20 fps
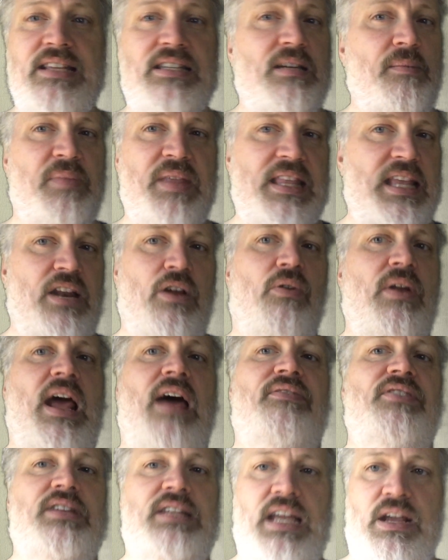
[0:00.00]
is something they don't
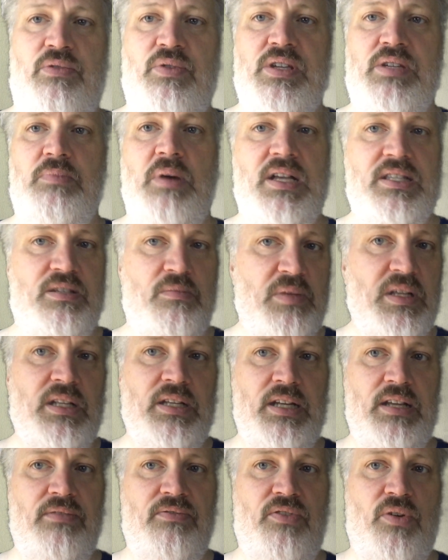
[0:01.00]
have to take
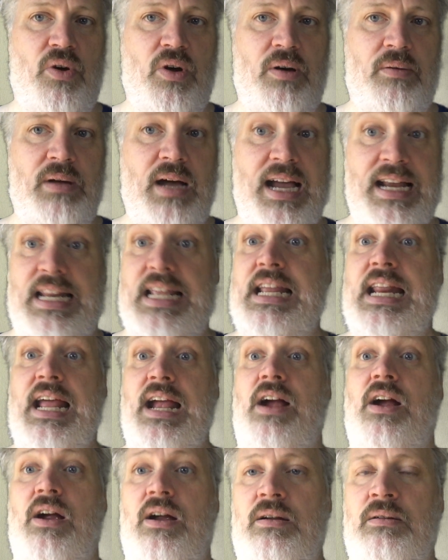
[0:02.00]
responsibility for. I need
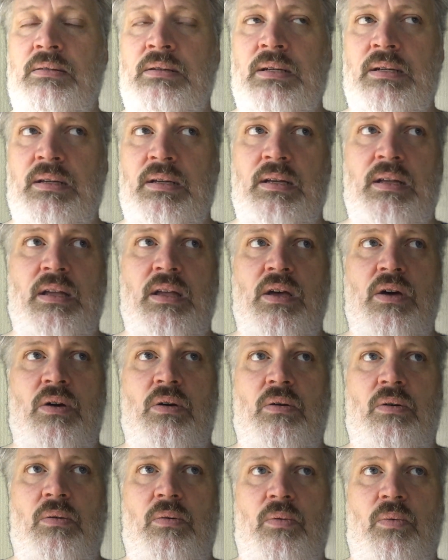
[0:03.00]
air.
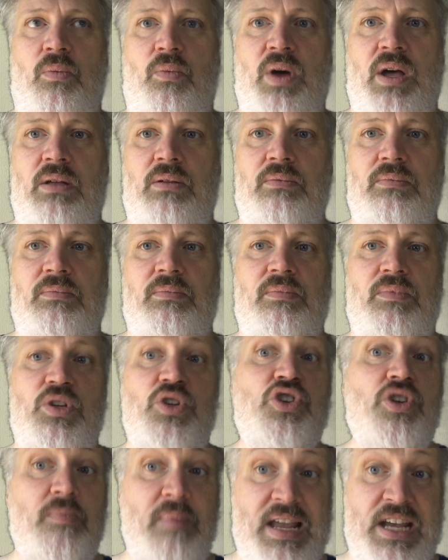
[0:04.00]
Well, you
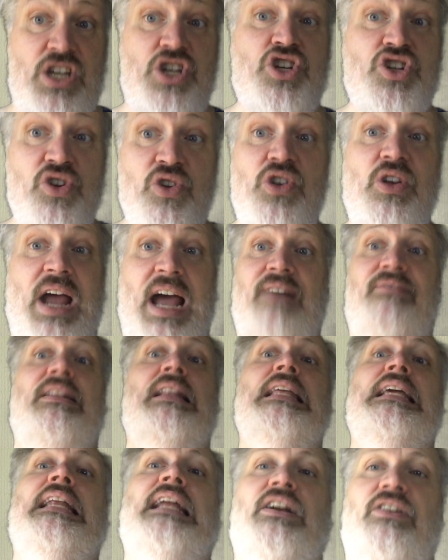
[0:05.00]
should make sure you have
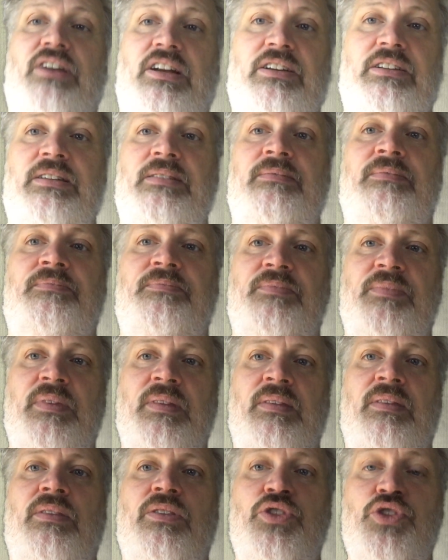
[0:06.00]
clean air
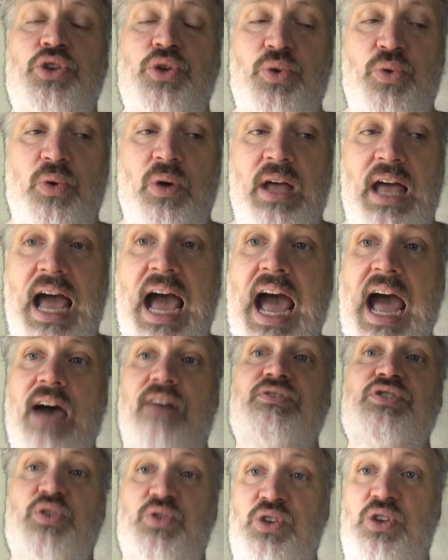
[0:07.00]
to
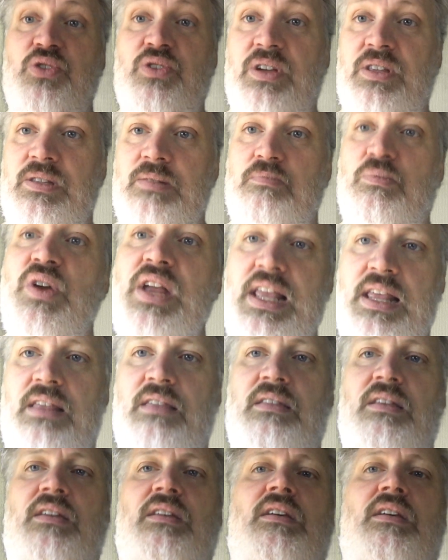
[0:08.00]
have so you can breathe.